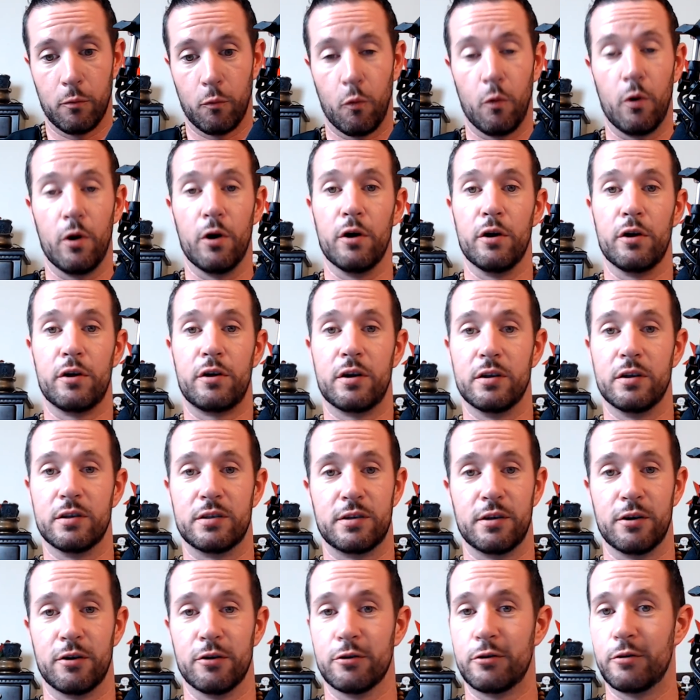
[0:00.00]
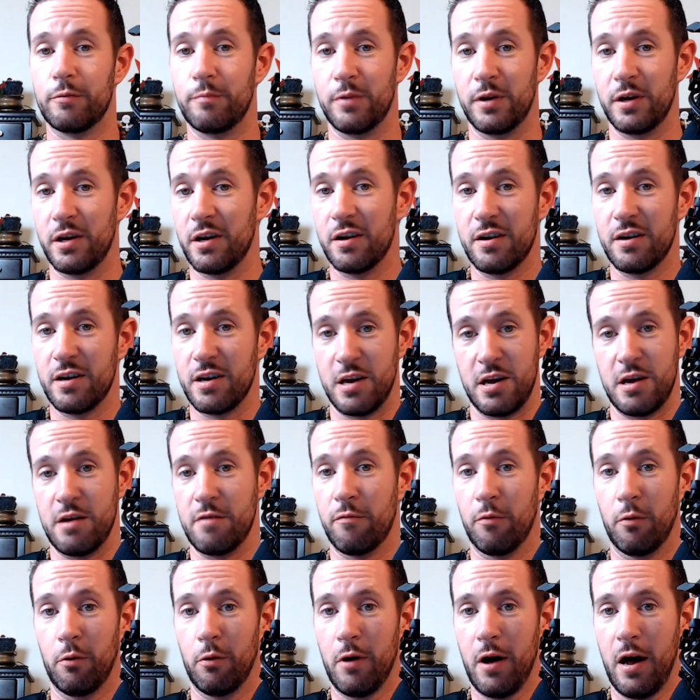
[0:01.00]
would consider to be an
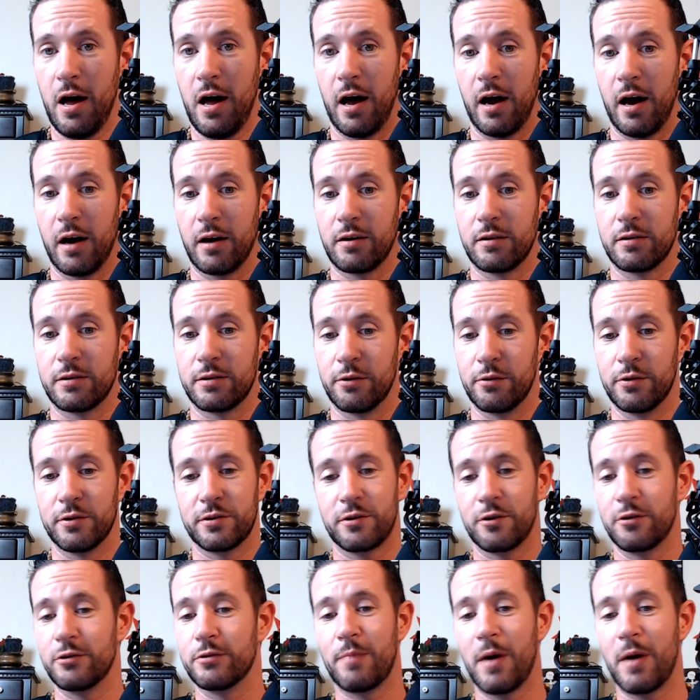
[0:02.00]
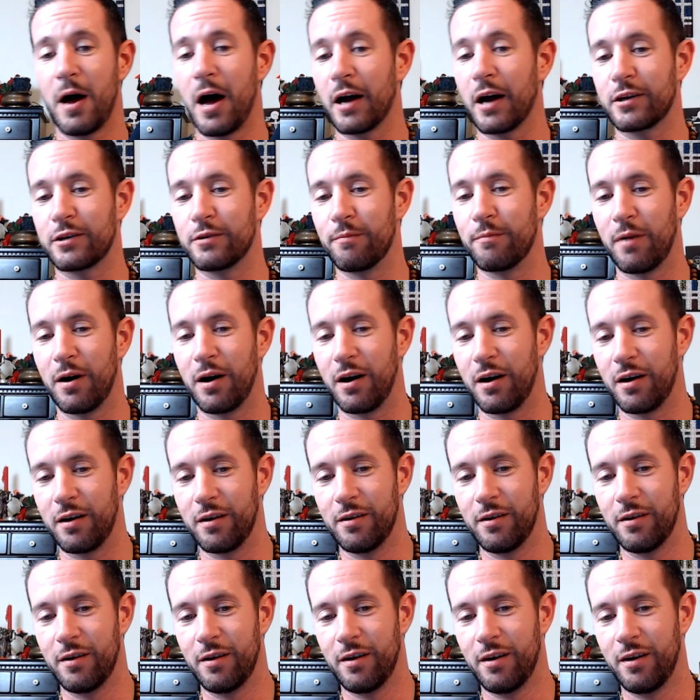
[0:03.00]
evil act. So this goes back to
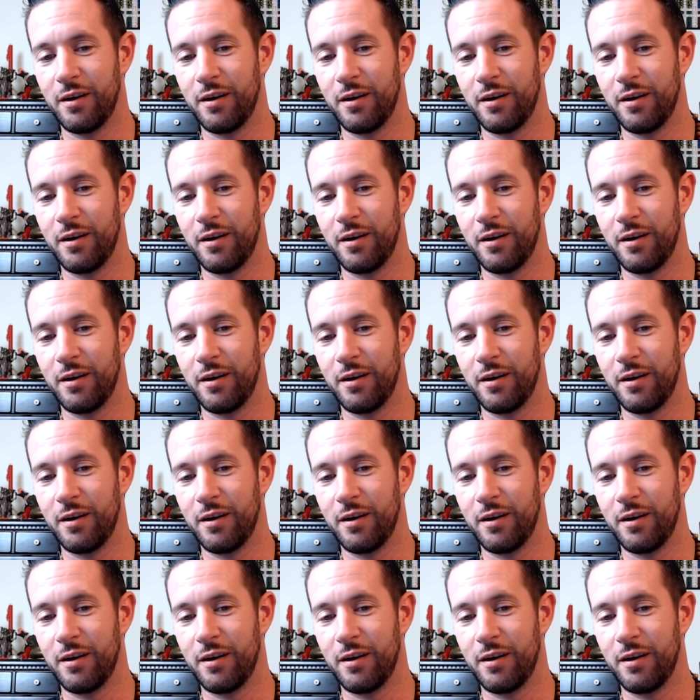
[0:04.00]
my